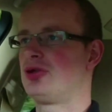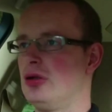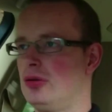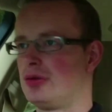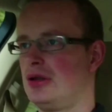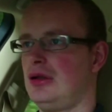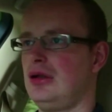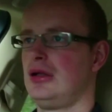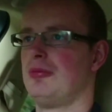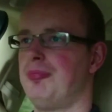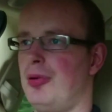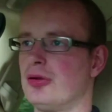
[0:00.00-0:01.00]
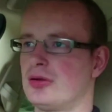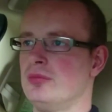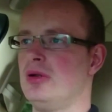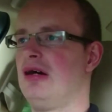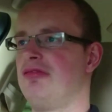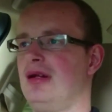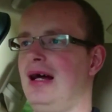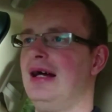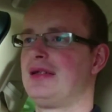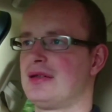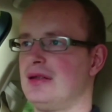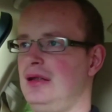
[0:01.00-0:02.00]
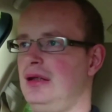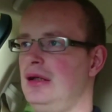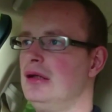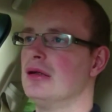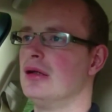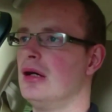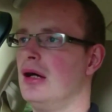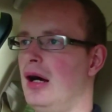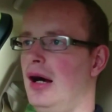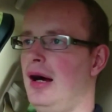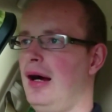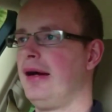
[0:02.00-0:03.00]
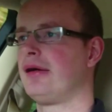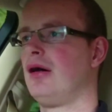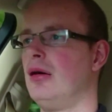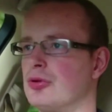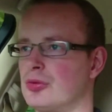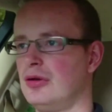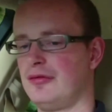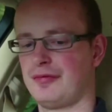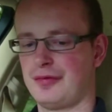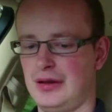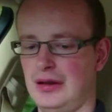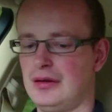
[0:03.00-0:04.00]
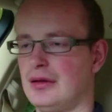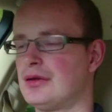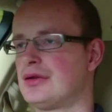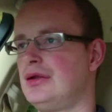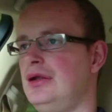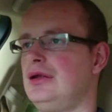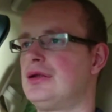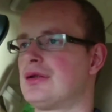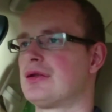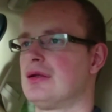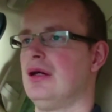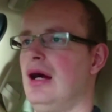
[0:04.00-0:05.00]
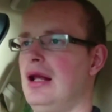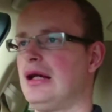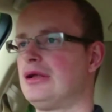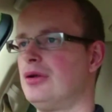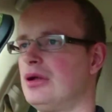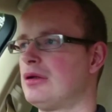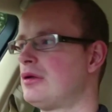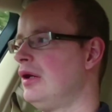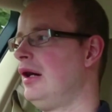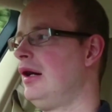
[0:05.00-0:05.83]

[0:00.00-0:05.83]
so the bottom level SE comes with heated seats, electric